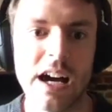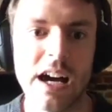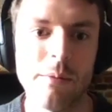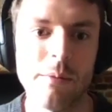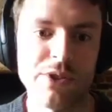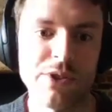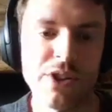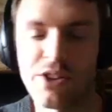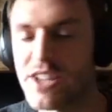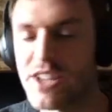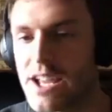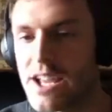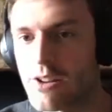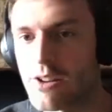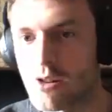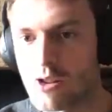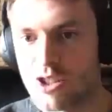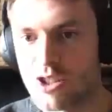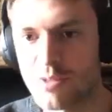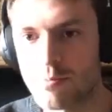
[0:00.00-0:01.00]
So the
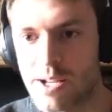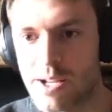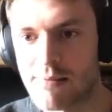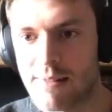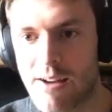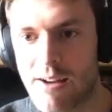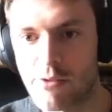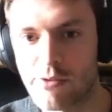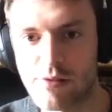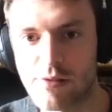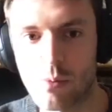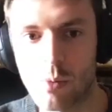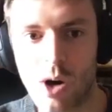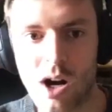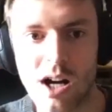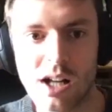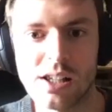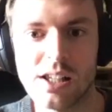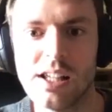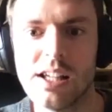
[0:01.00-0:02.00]
technology has been around for a
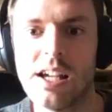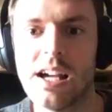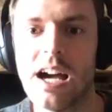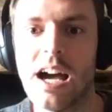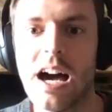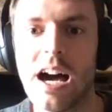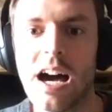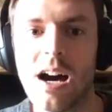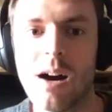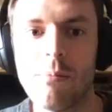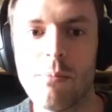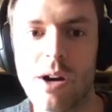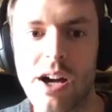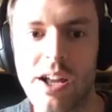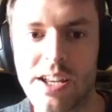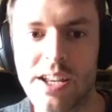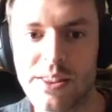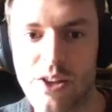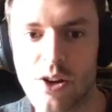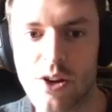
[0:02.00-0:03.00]
while,
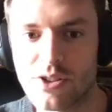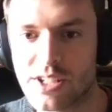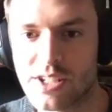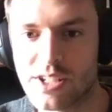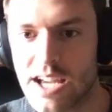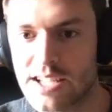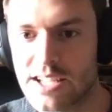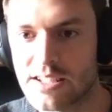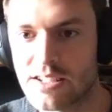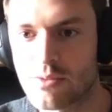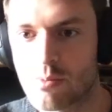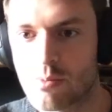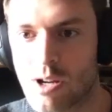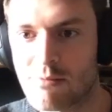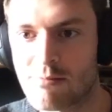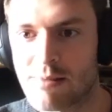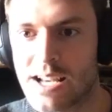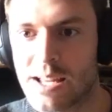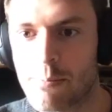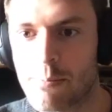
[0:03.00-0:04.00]
and in those cases we're
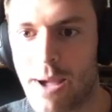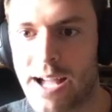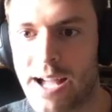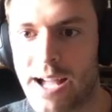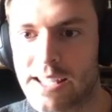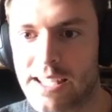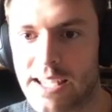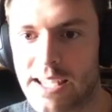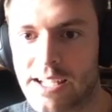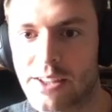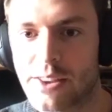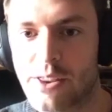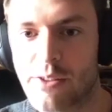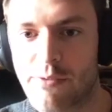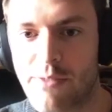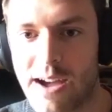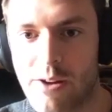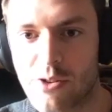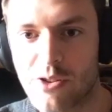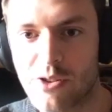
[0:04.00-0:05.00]
really backing the
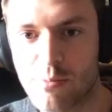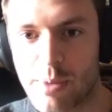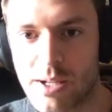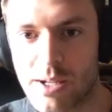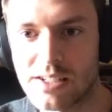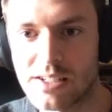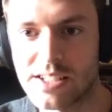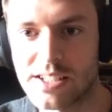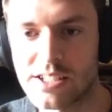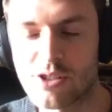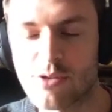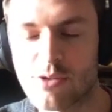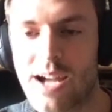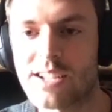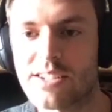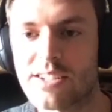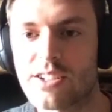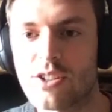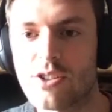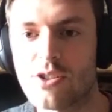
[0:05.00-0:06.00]
founder's ability to
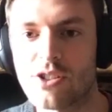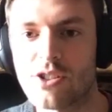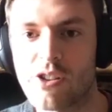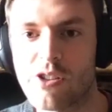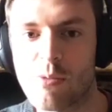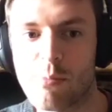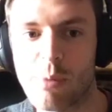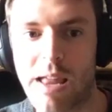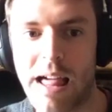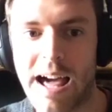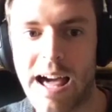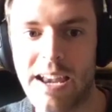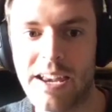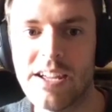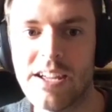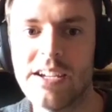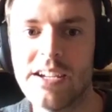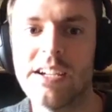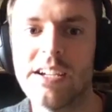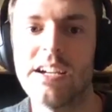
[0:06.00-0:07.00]
execute on the plan,
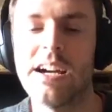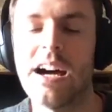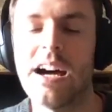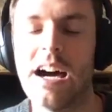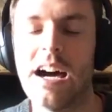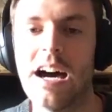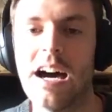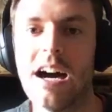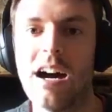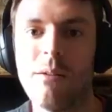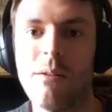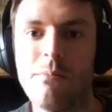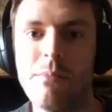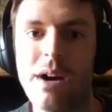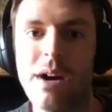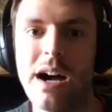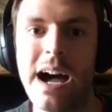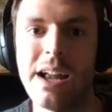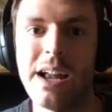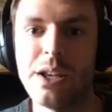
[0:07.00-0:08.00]

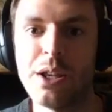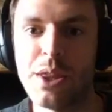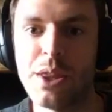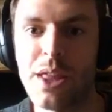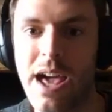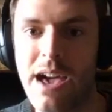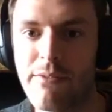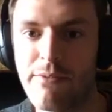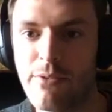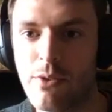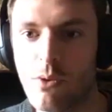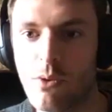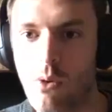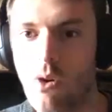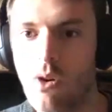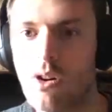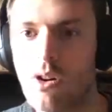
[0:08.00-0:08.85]
and therefore